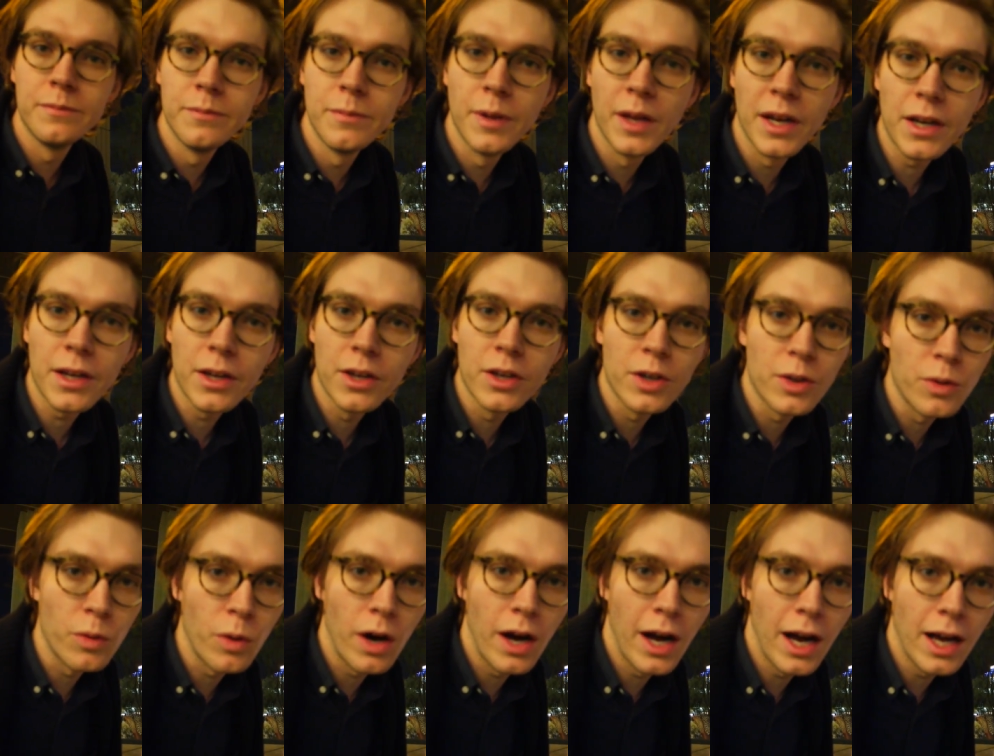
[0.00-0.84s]
been a
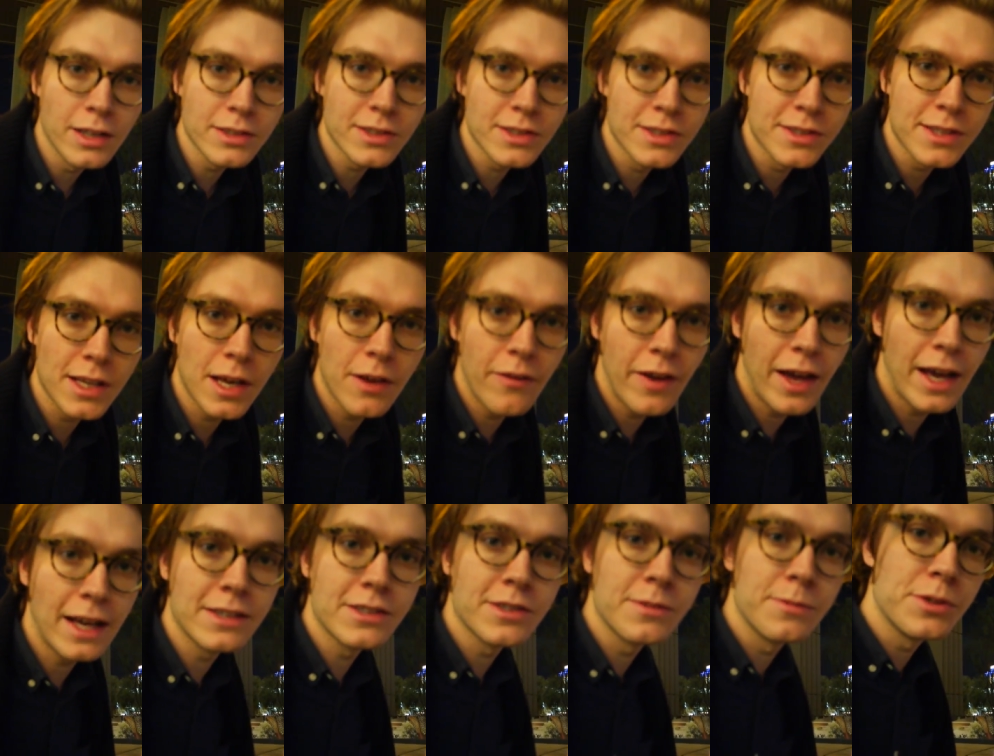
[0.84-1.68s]
good while since I've
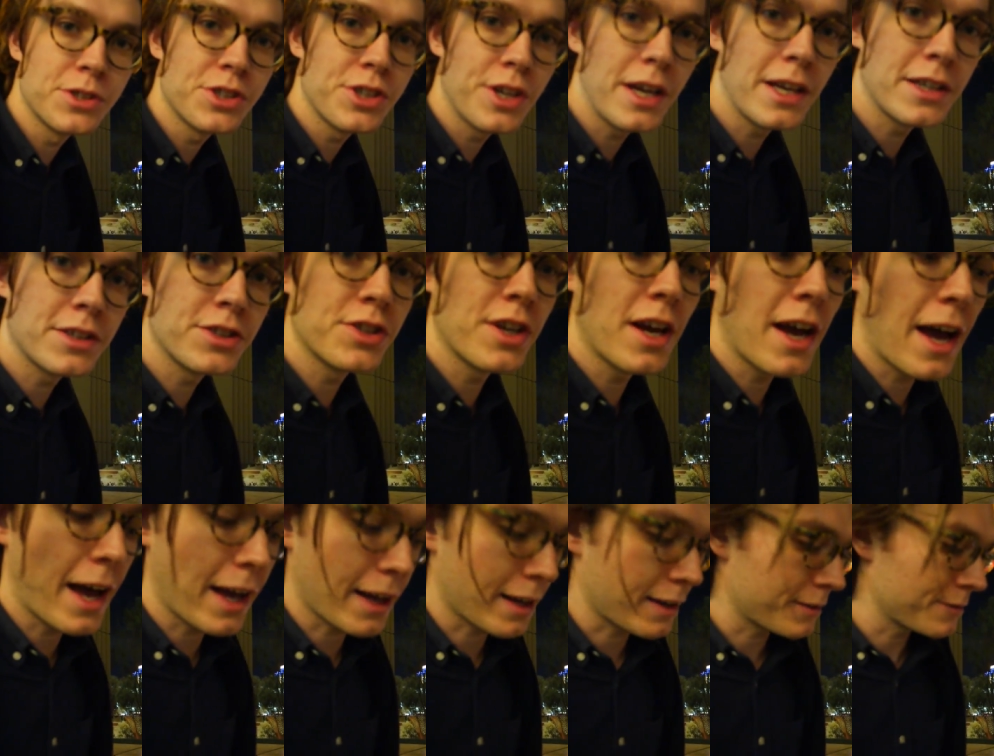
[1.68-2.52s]
had some Shake
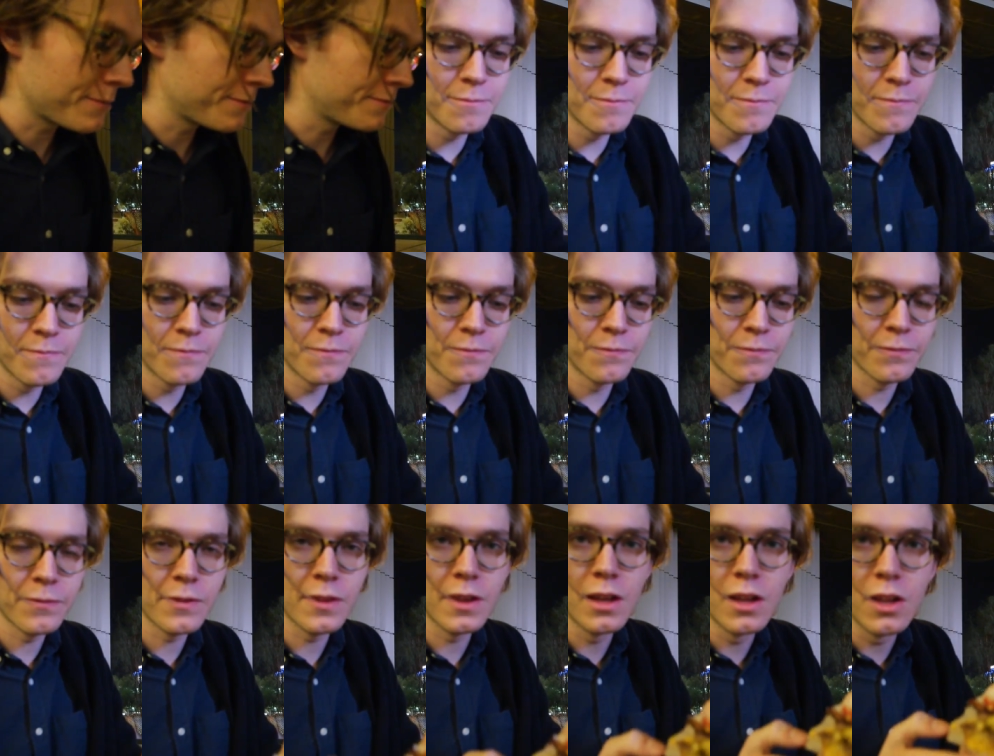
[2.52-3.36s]
Shack.
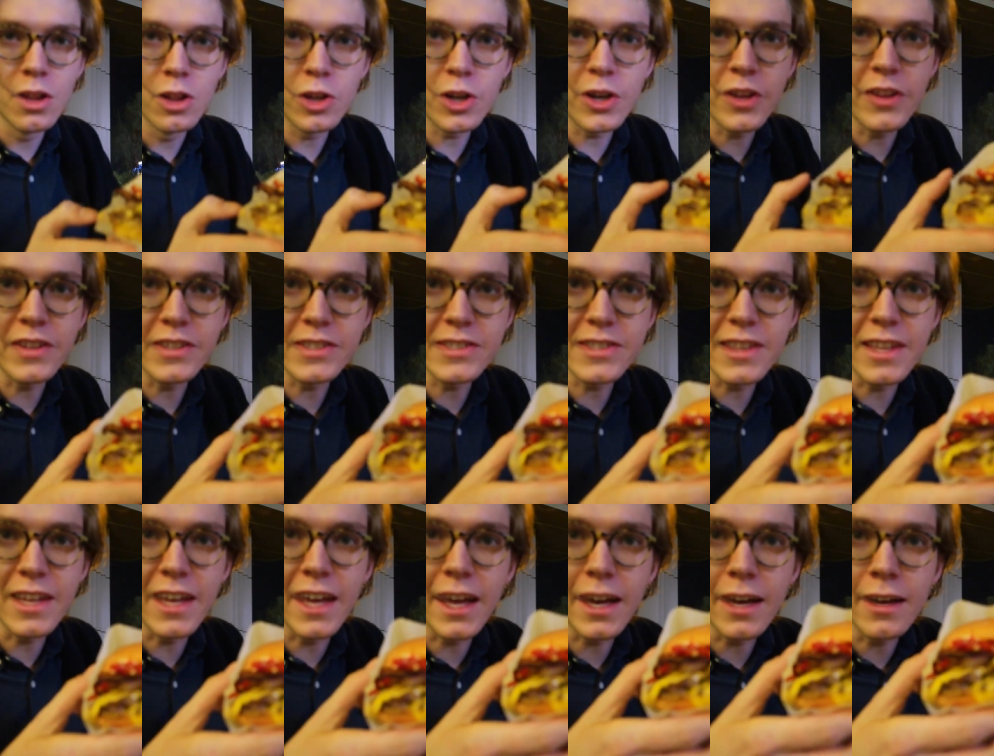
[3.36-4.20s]
Look at this
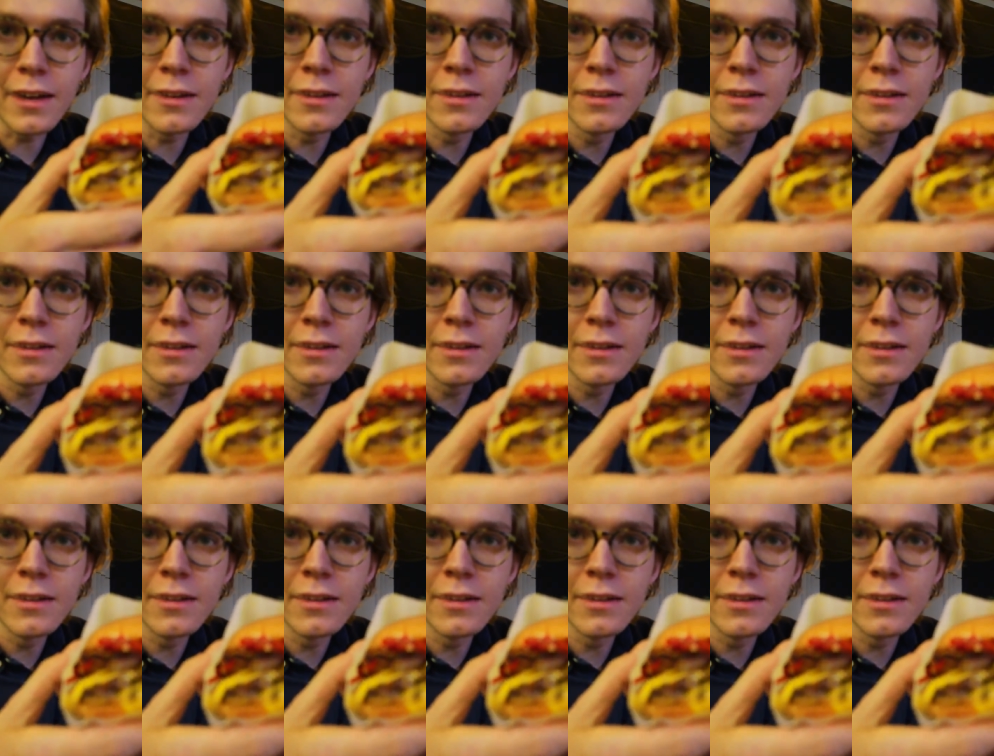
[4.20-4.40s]
thing.